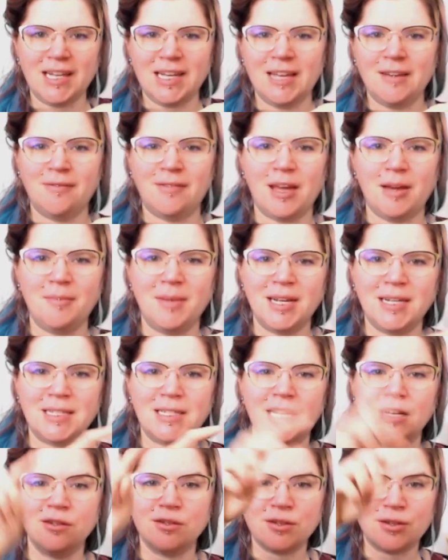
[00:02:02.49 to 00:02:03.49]
if that makes
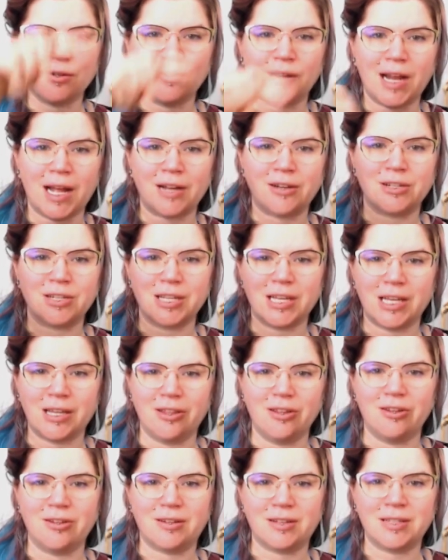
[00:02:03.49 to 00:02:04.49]
sense, so it actually
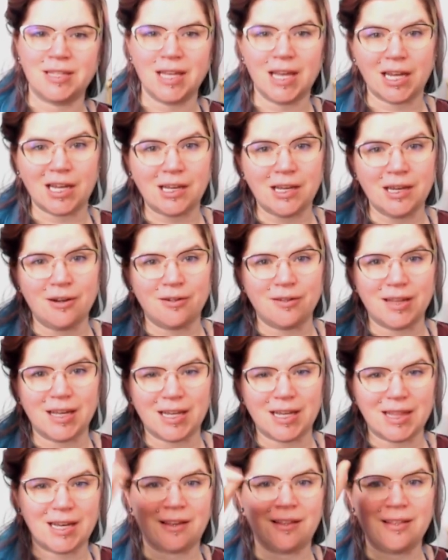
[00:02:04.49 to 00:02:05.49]
looks like
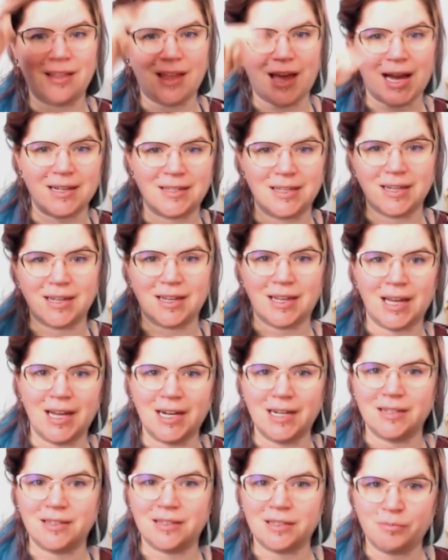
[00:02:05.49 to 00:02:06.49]
the classic
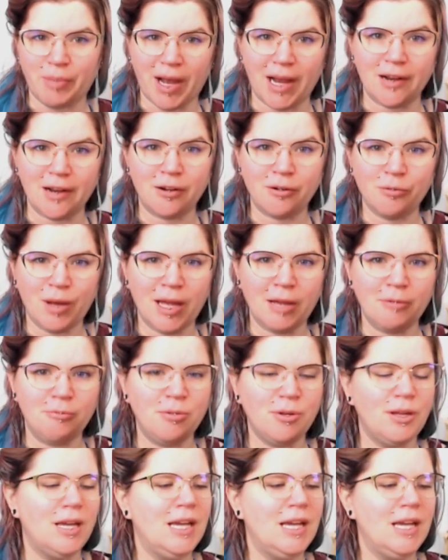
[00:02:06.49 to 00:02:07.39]
kind of spider web,